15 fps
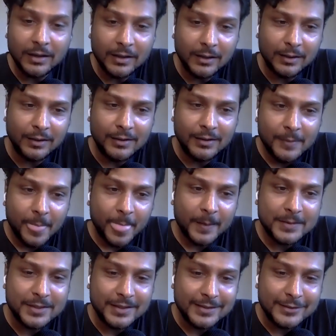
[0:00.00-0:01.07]
Uh,
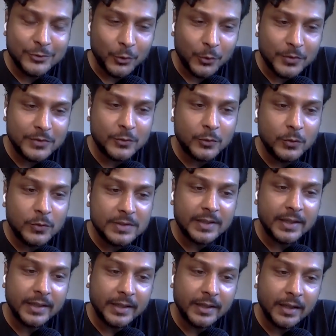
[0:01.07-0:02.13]
She chose to
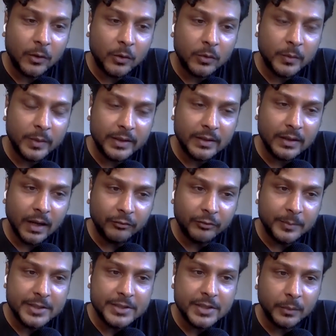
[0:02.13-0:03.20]
stick it out with the
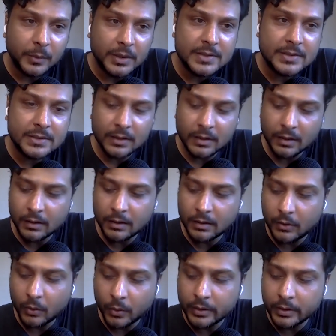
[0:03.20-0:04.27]
government. She was a
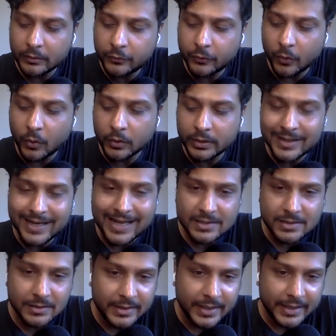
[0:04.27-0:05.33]
lawyer for the
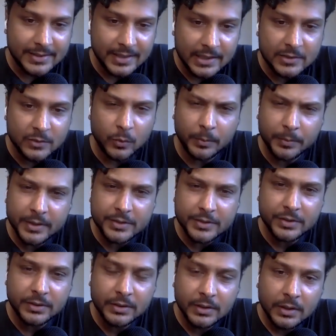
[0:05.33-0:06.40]
National Textiles
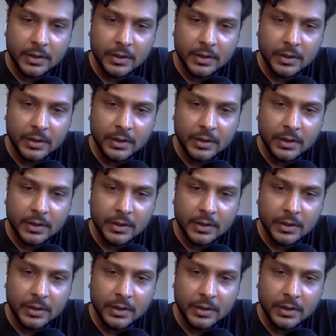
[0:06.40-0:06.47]
Corporation,